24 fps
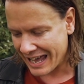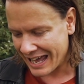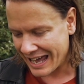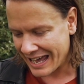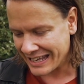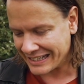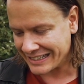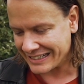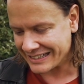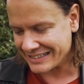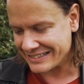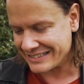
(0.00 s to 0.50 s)

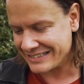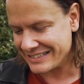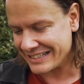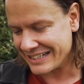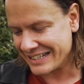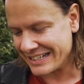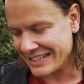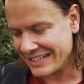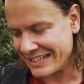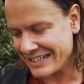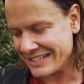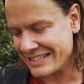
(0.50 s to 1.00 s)
And it
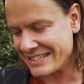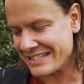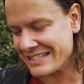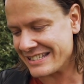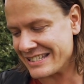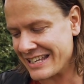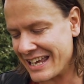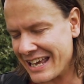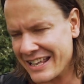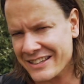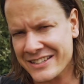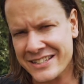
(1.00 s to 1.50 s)
did
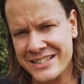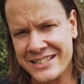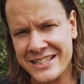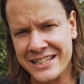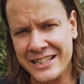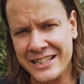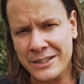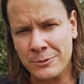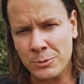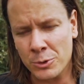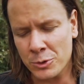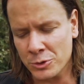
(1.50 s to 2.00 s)
set the
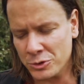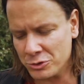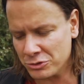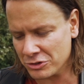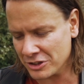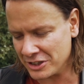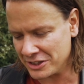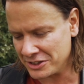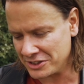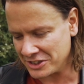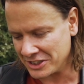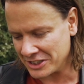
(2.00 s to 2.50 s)
sequel
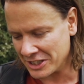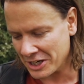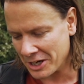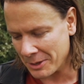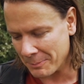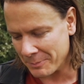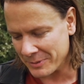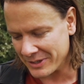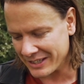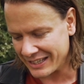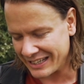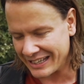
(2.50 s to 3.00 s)
trilogy
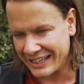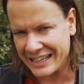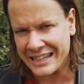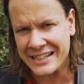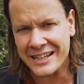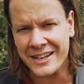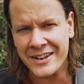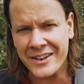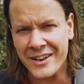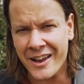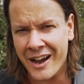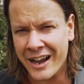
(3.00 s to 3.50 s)
up in
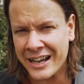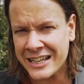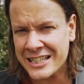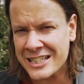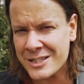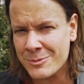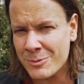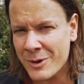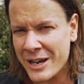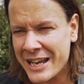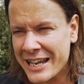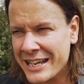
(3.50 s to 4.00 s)
a
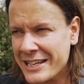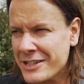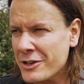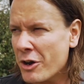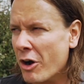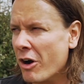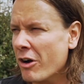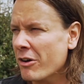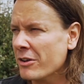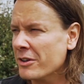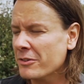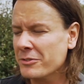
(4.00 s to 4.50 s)
nice way,
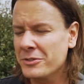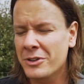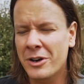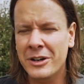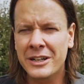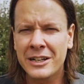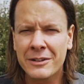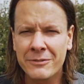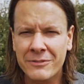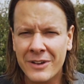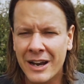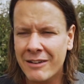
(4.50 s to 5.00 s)
not
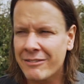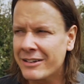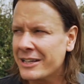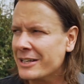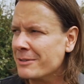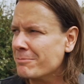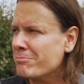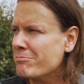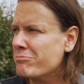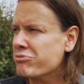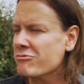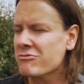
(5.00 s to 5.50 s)
in a very
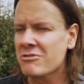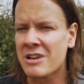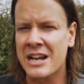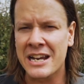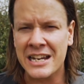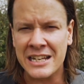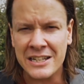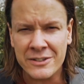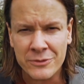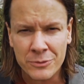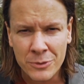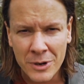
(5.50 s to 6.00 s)

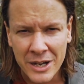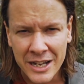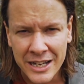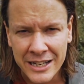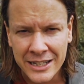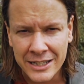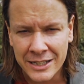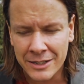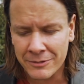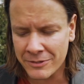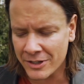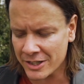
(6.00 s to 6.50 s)
brave
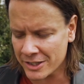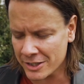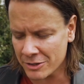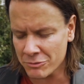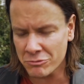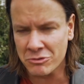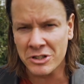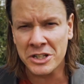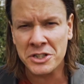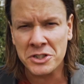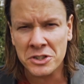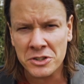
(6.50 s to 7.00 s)
way, a very
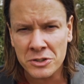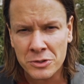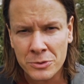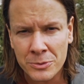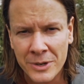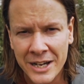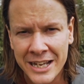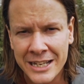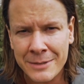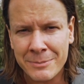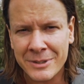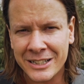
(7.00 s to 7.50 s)
original
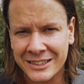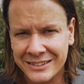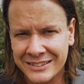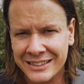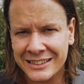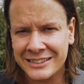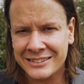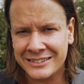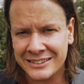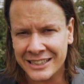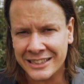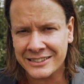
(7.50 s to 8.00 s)
way, but it
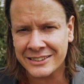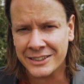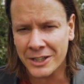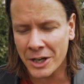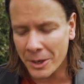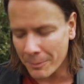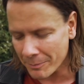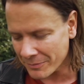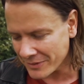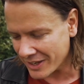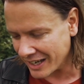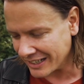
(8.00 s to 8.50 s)
did set it
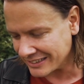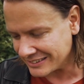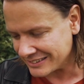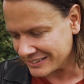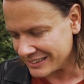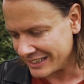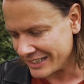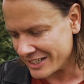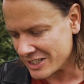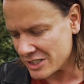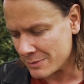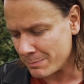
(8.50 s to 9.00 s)
up
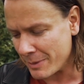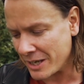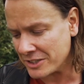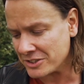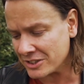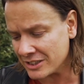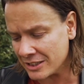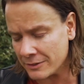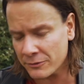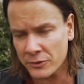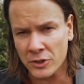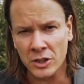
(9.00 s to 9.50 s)
nicely,
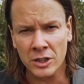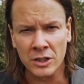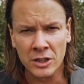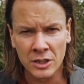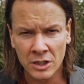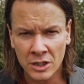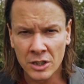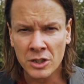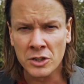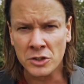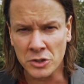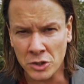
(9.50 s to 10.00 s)
especially for
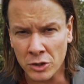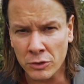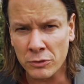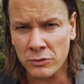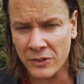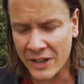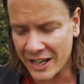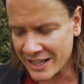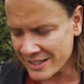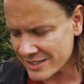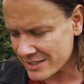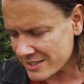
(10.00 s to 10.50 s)
new
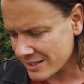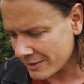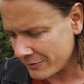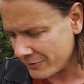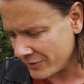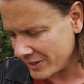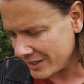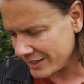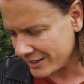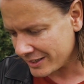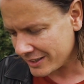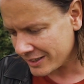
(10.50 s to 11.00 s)
fans, I
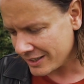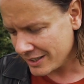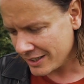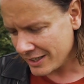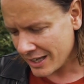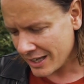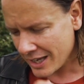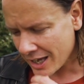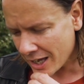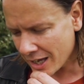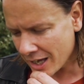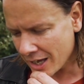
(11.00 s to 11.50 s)
think,
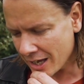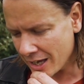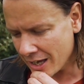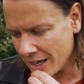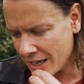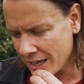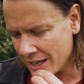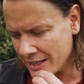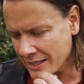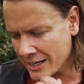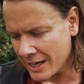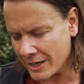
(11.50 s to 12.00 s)

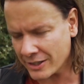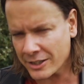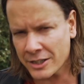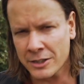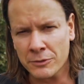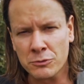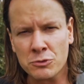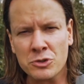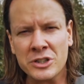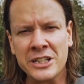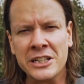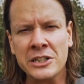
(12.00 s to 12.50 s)
and that kind
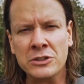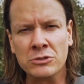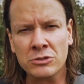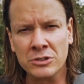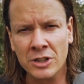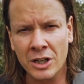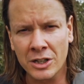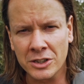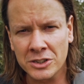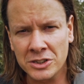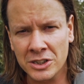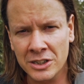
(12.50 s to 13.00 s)
of
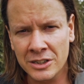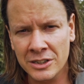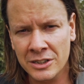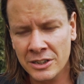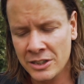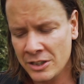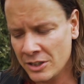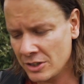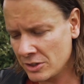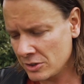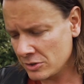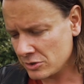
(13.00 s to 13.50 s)
reintroduction
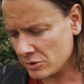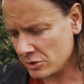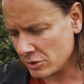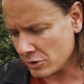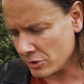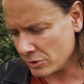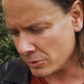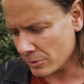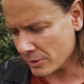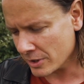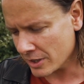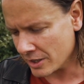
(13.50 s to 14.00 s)

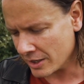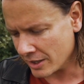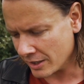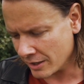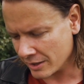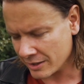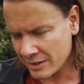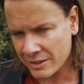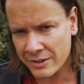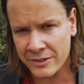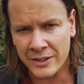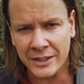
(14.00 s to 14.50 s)
to
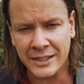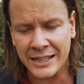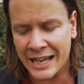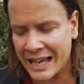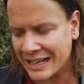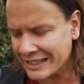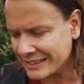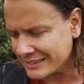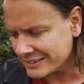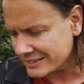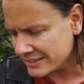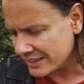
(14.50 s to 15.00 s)
the
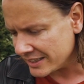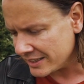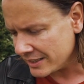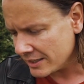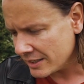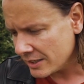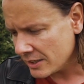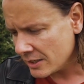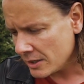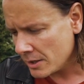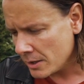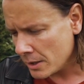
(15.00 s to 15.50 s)
galaxy.
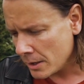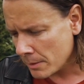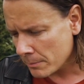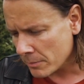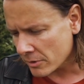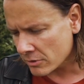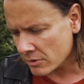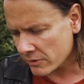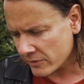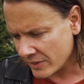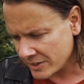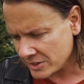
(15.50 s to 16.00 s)

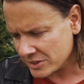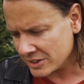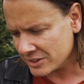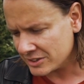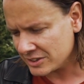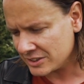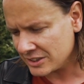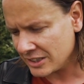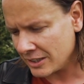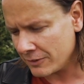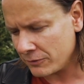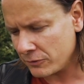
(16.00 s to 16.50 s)
But Revenge of the
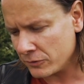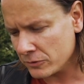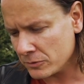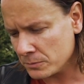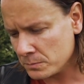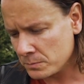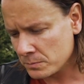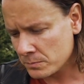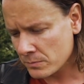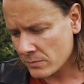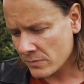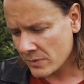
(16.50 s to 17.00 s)
Sith
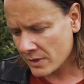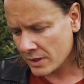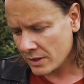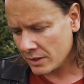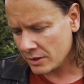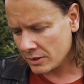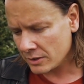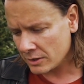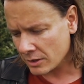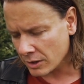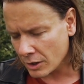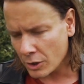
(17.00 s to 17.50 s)

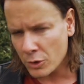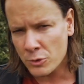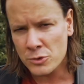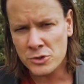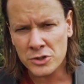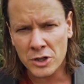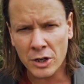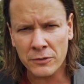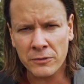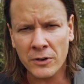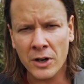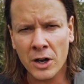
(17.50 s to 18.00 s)

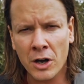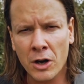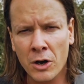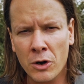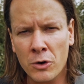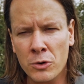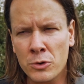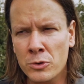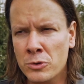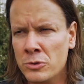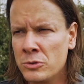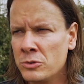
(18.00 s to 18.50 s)
closed off a
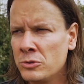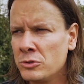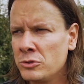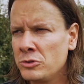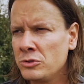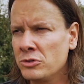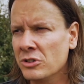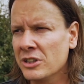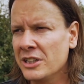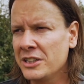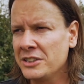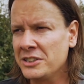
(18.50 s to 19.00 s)
whole
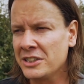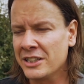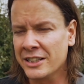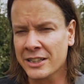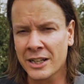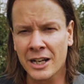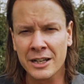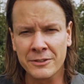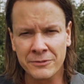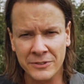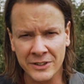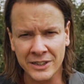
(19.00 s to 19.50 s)
trilogy, and
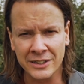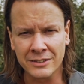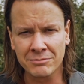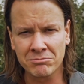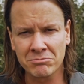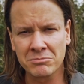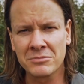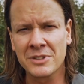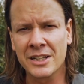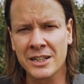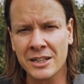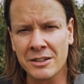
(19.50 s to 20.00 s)
I think
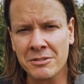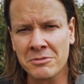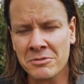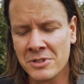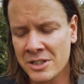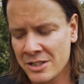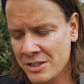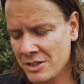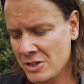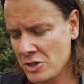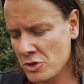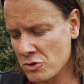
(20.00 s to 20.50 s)
did it
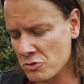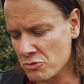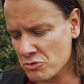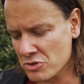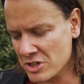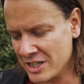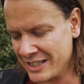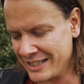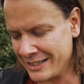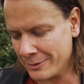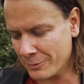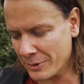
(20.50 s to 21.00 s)

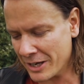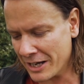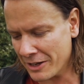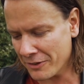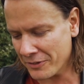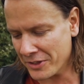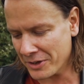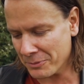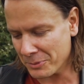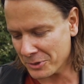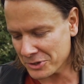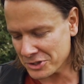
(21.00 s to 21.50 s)
really well.
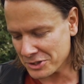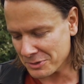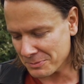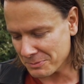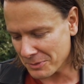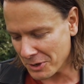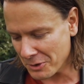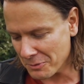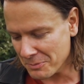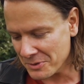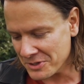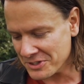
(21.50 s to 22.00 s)
There were some
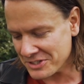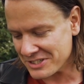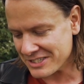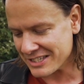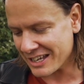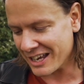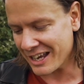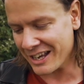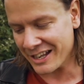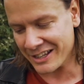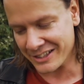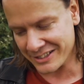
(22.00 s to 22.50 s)
moments,
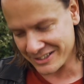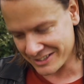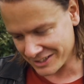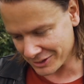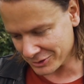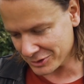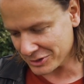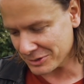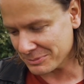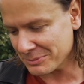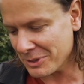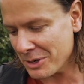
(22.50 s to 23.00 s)

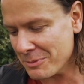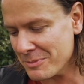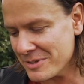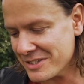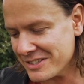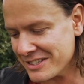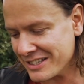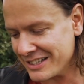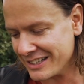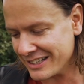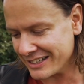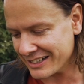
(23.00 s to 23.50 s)
still some
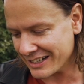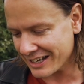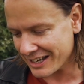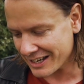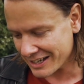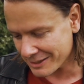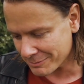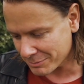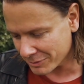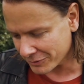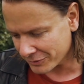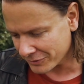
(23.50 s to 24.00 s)
moments in it that
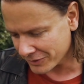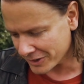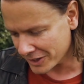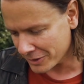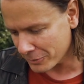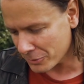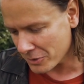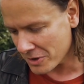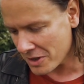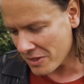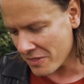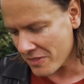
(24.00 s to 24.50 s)
I'd prefer
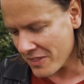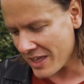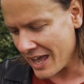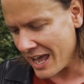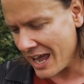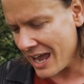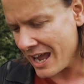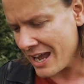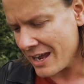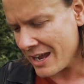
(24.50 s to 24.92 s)
weren't there.